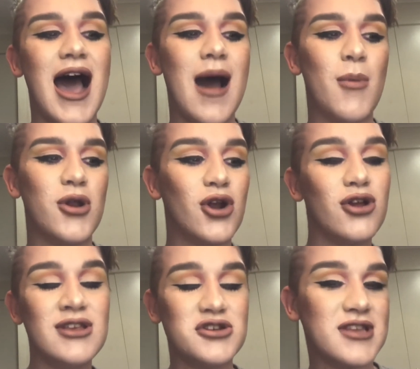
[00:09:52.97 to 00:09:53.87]
Not
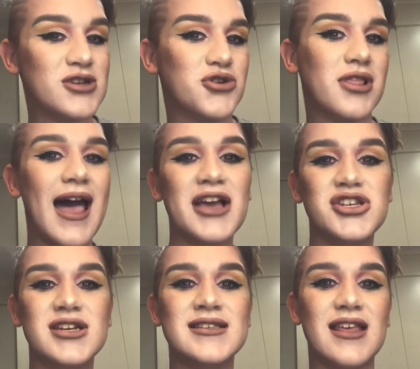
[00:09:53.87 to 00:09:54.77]
only do they do
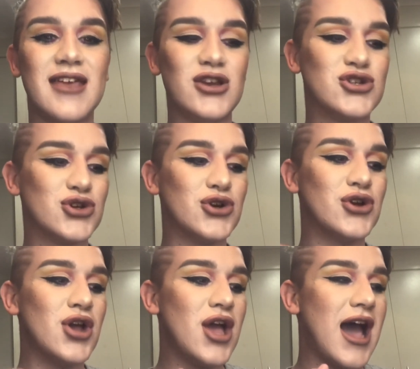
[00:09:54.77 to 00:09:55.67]
lashes, they
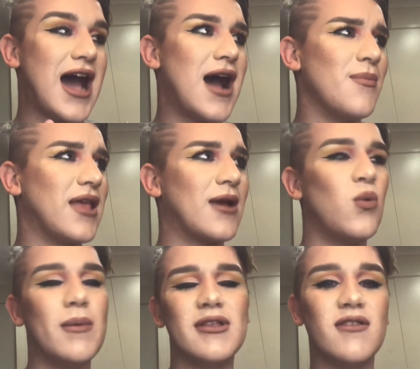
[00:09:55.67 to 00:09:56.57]
do like
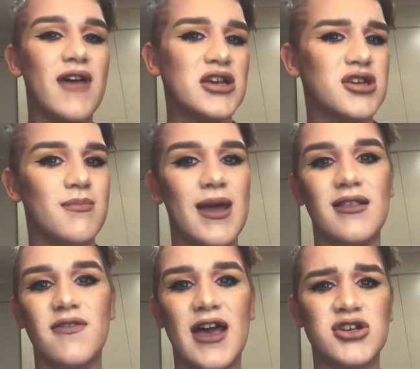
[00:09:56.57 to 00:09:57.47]
women's fashion,
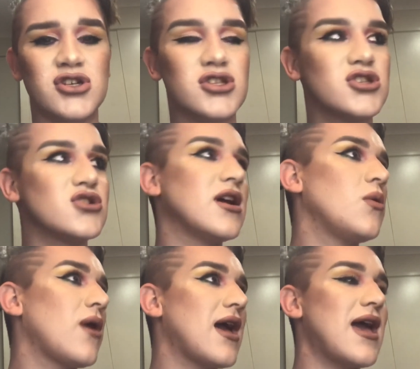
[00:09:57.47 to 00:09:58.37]
men's fashion,
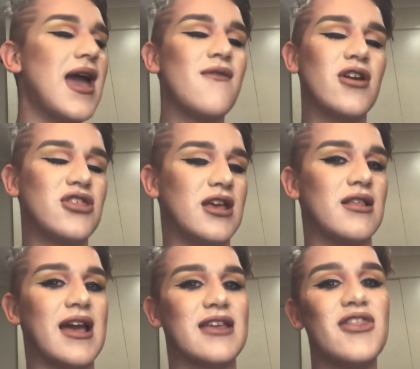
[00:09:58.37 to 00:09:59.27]
streetwear, everything
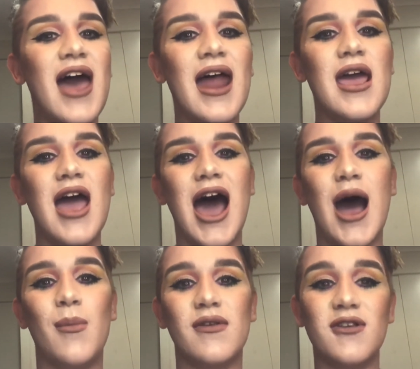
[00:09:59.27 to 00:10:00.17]
like that.
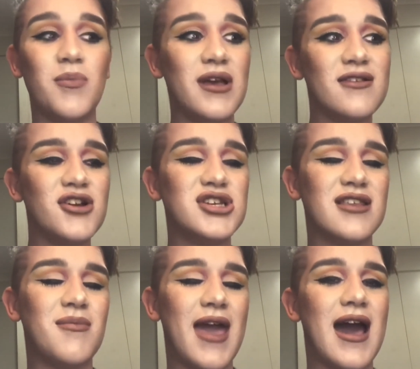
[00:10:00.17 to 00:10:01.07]
So please go
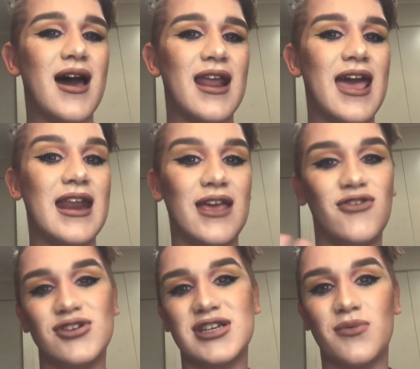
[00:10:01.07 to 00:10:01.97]
check them out, and
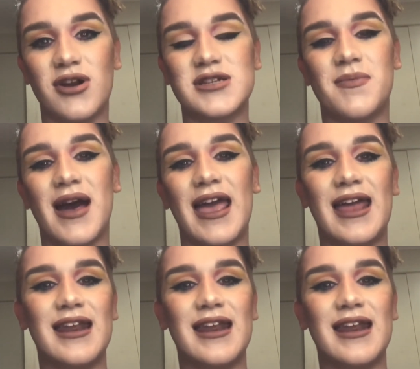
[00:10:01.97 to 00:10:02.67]
if you did want to buy